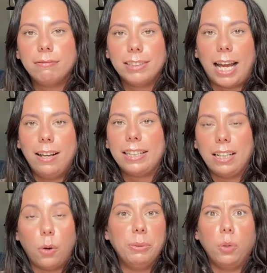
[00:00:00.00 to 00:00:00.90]
Sa
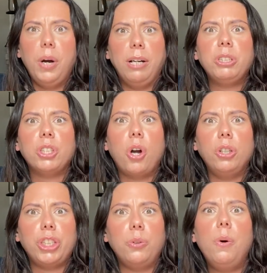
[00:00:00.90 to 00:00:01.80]
oh, I was just
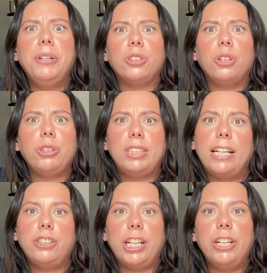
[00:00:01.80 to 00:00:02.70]
called you, oh, I just called you
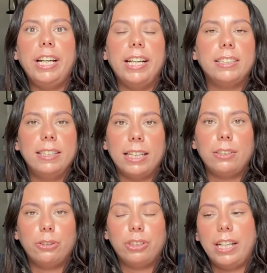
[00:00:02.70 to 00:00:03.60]
Sagittarius.
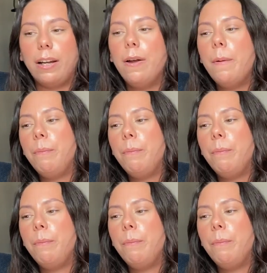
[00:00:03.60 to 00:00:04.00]
That's interesting.